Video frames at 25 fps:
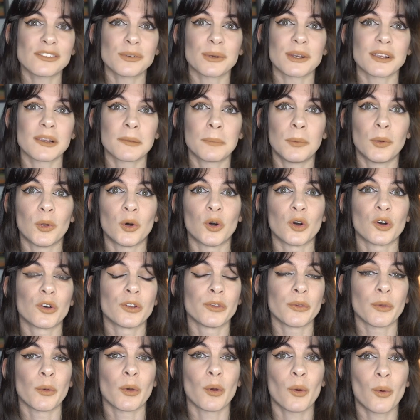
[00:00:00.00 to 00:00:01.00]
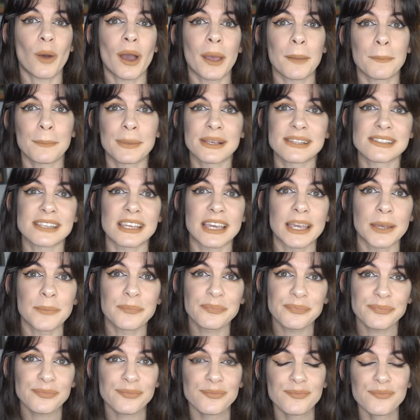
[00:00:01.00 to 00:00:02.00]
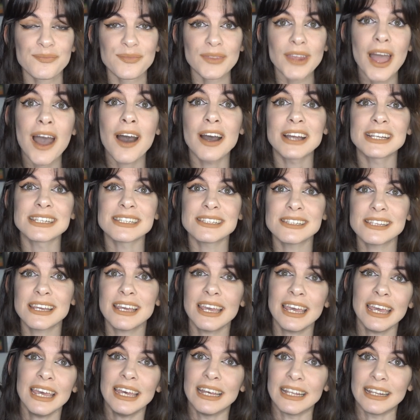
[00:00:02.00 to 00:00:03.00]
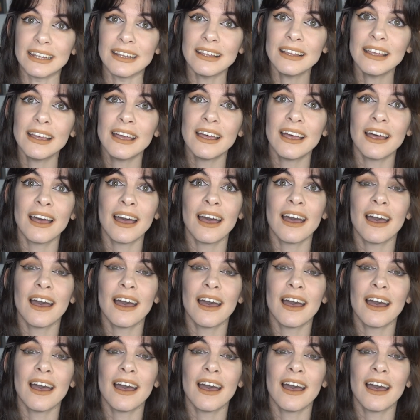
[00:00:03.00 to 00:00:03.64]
get to explore because we were quite busy, until